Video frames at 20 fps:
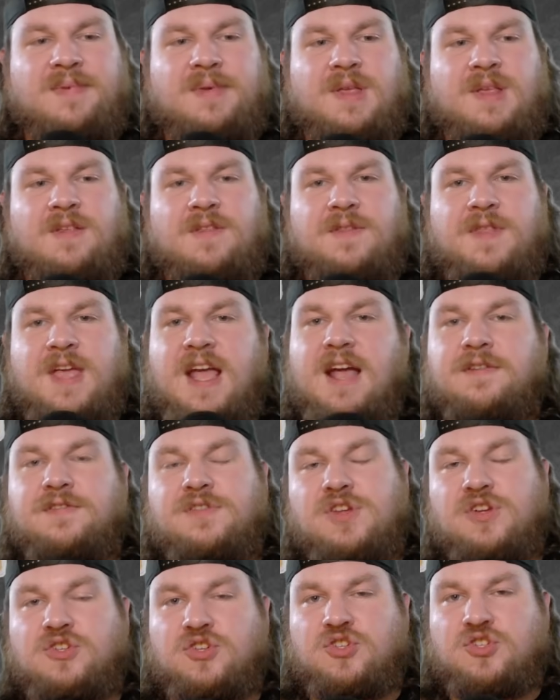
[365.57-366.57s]
They have
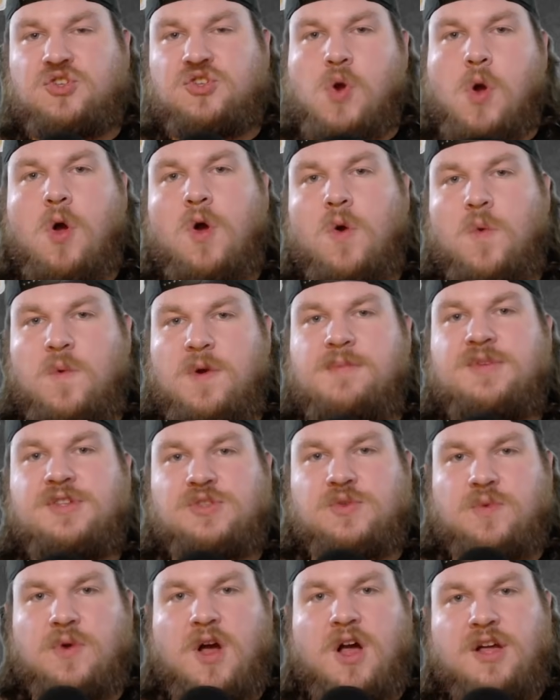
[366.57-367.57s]
such a strong
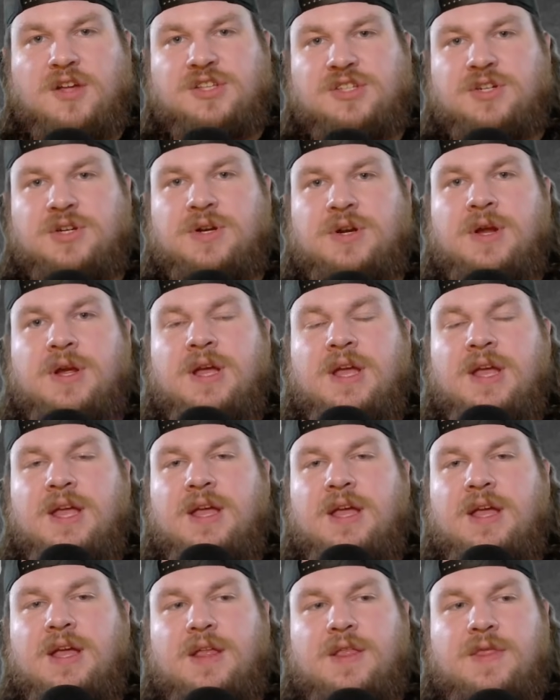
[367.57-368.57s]
women's roster
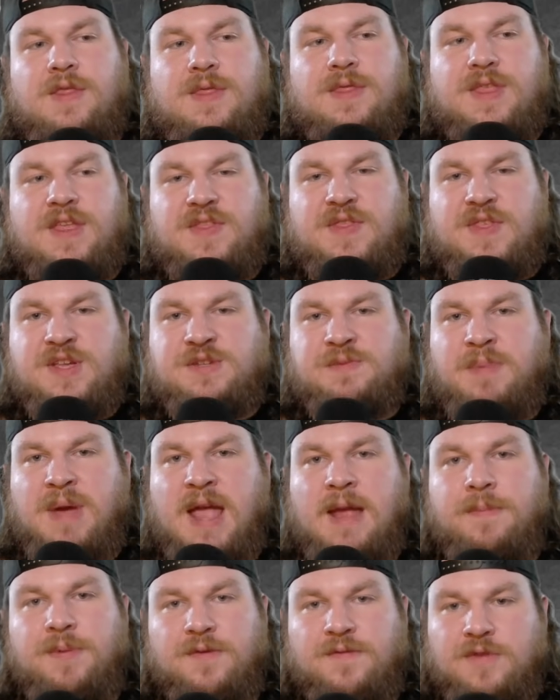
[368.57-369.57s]
that this
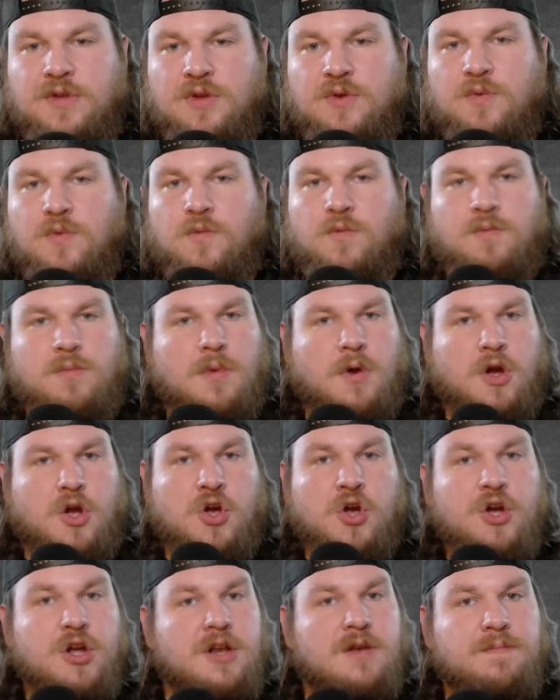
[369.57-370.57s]
pay-per-view
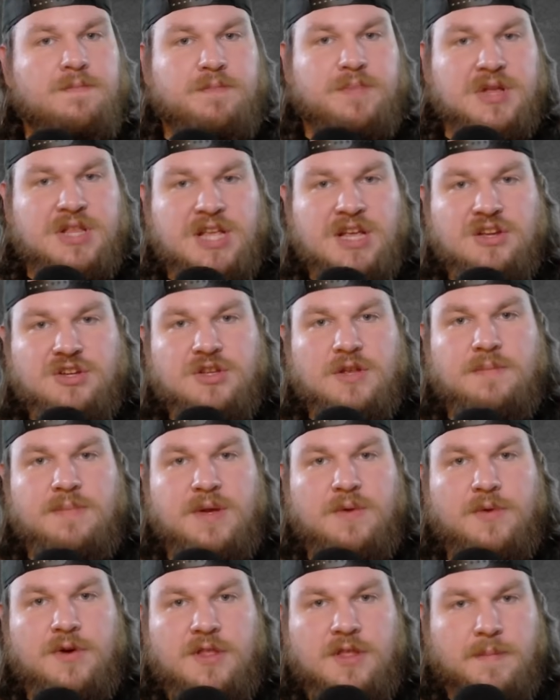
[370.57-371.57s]
could potentially
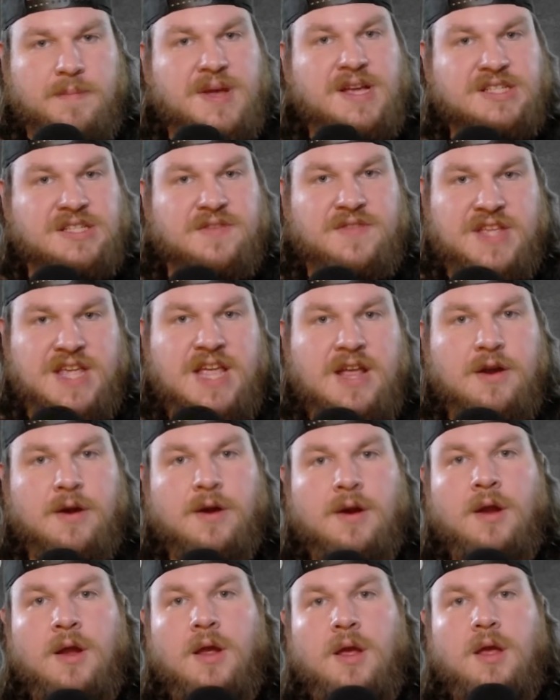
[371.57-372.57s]
be one of the best of the
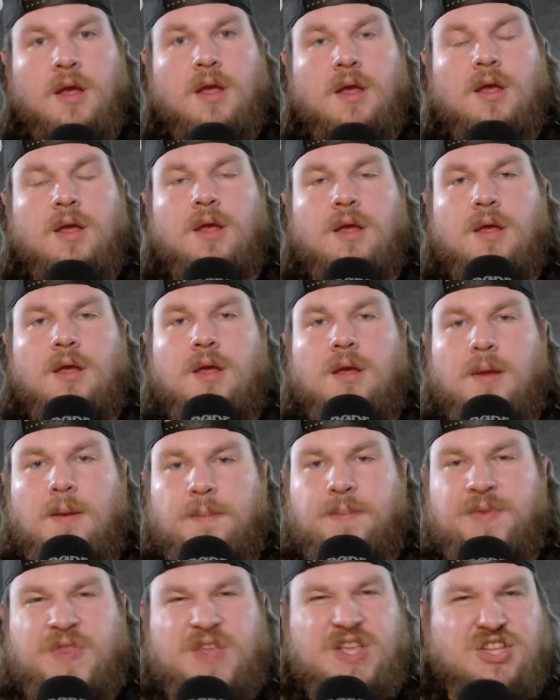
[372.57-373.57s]
year,
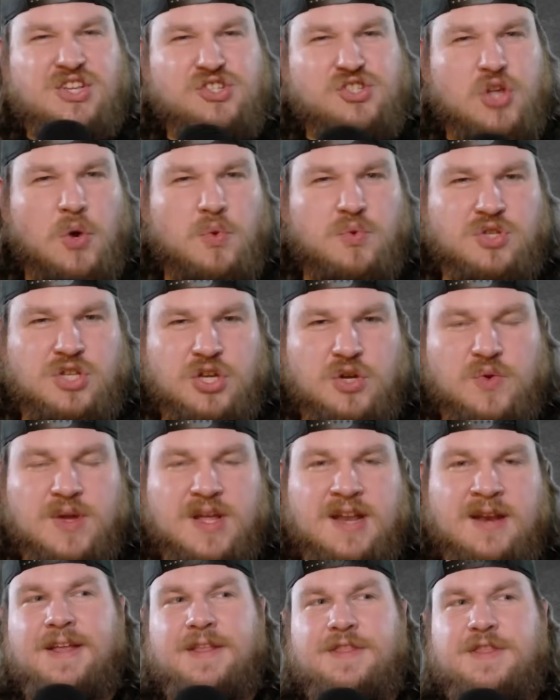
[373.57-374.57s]
but they just don't do
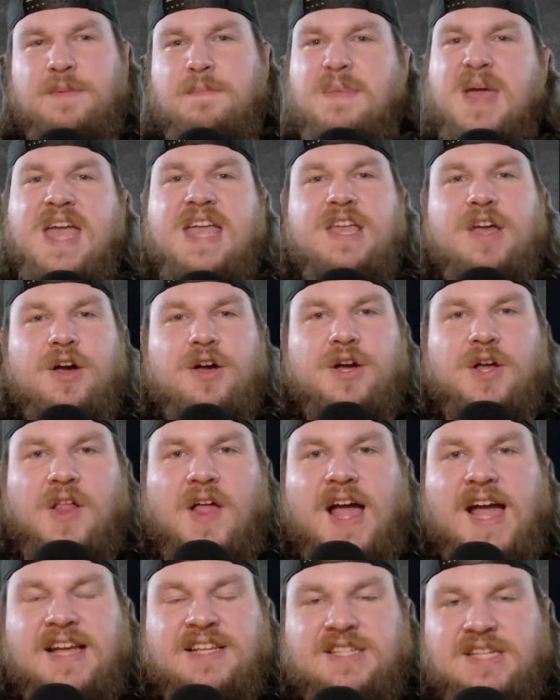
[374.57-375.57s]
it. The Mae Young
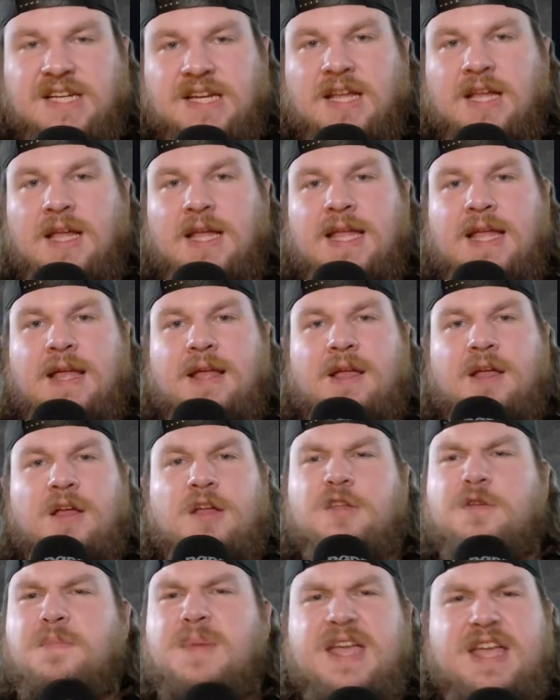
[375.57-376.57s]
Classic.
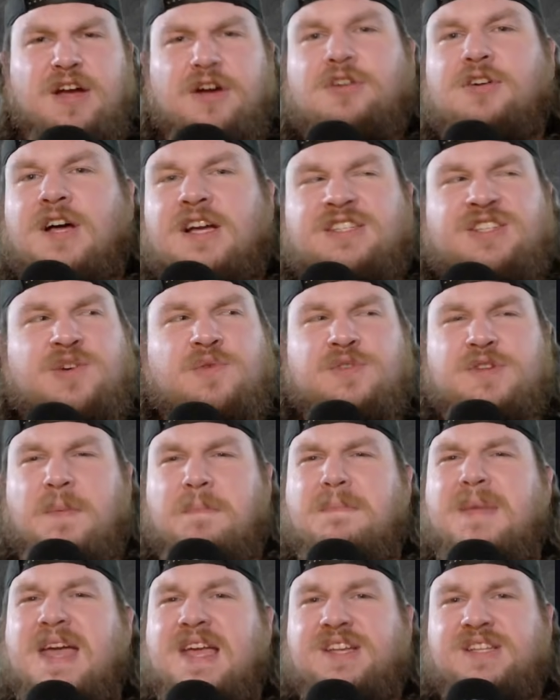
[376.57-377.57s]
The Mae Young Classic was
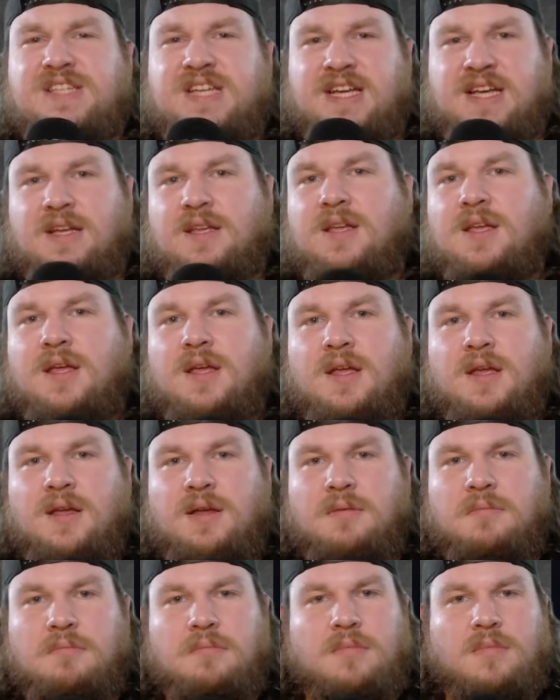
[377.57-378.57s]
amazing,
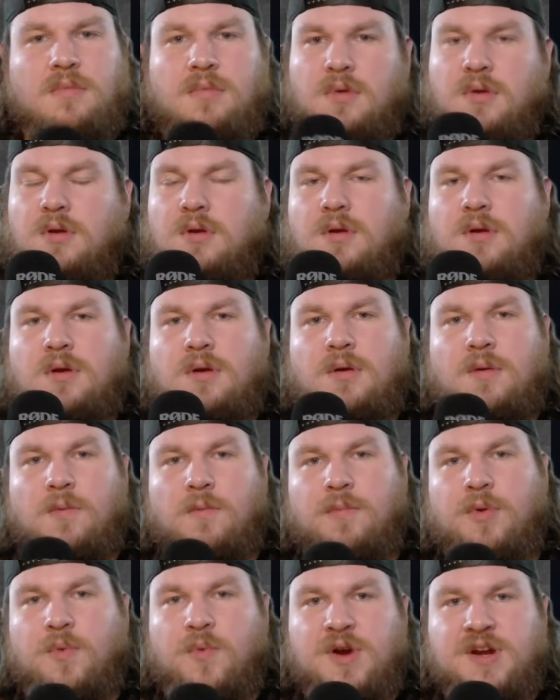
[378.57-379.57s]

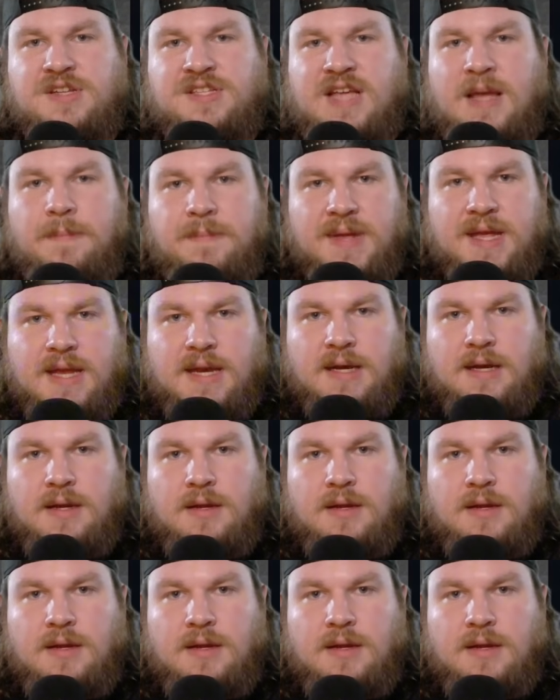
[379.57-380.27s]
but where's that been?